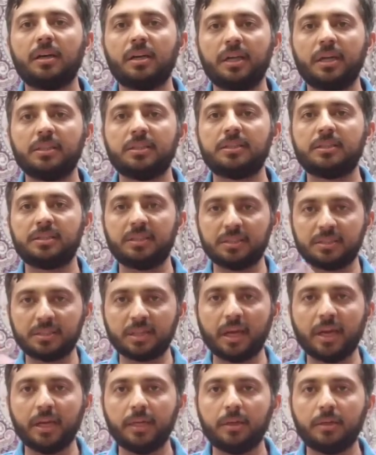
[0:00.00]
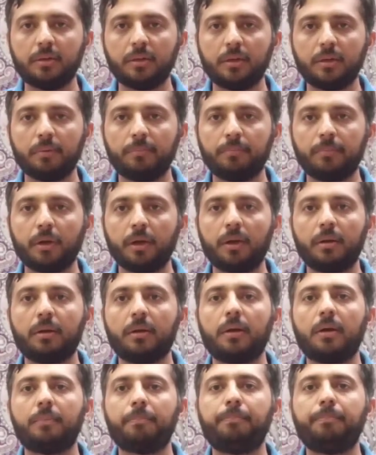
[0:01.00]
is designed
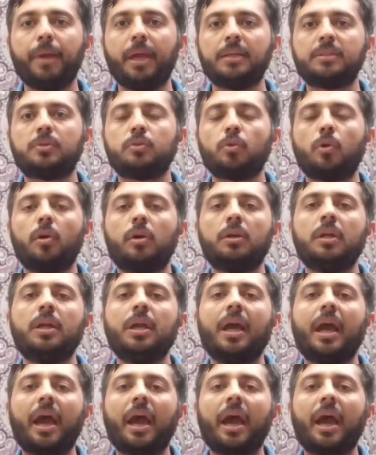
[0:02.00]
based on